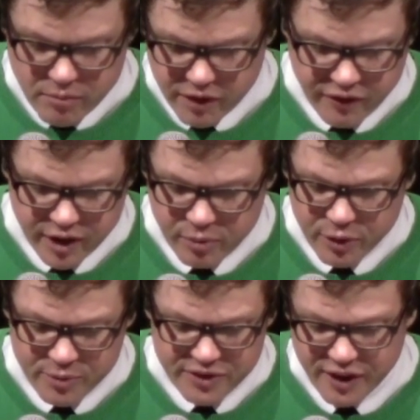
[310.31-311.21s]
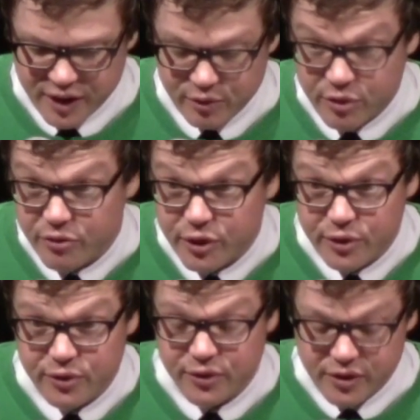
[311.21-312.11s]
My final poem is titled
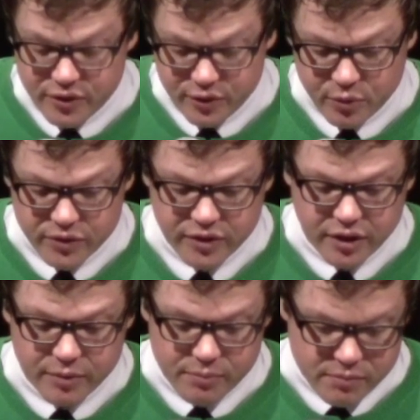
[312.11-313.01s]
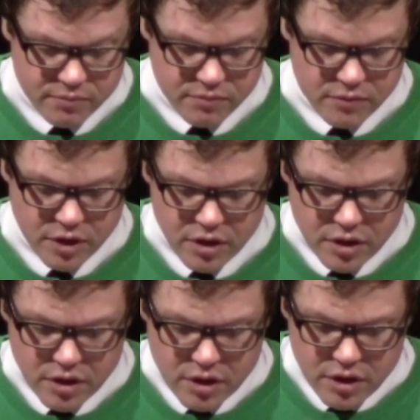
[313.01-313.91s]
Reverse Suicide.
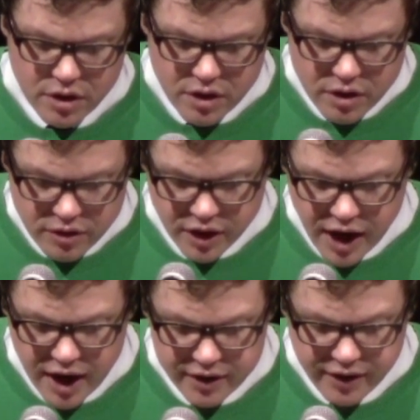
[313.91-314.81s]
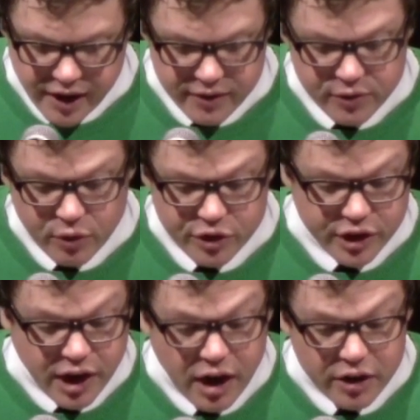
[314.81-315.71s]
The guy dad sold
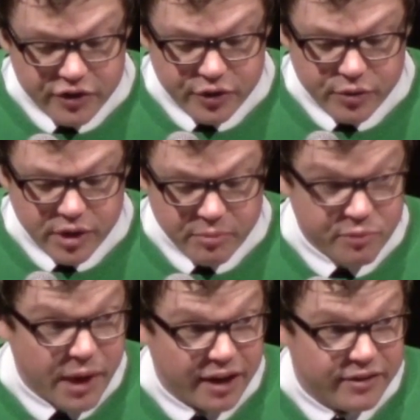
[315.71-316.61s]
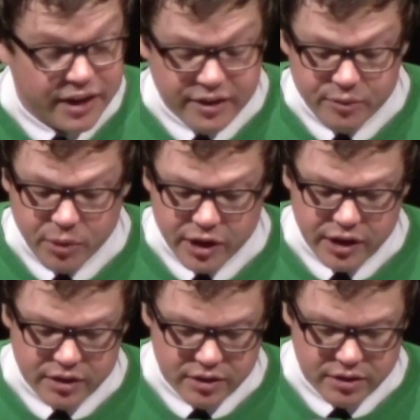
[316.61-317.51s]
your car to comes back to get his
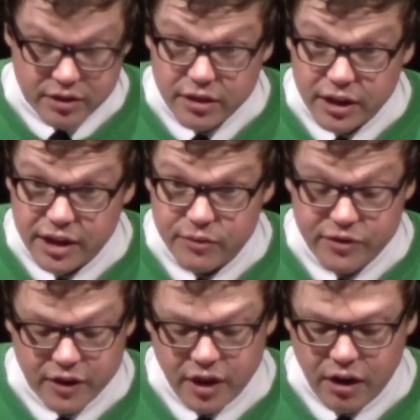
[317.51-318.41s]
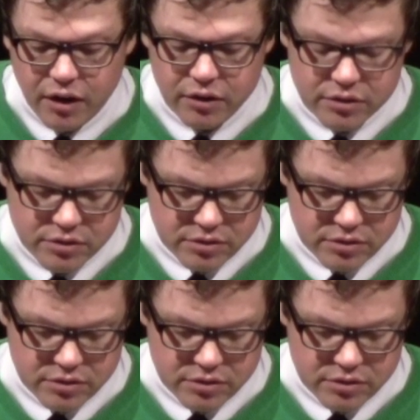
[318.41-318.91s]
money, leaves the car.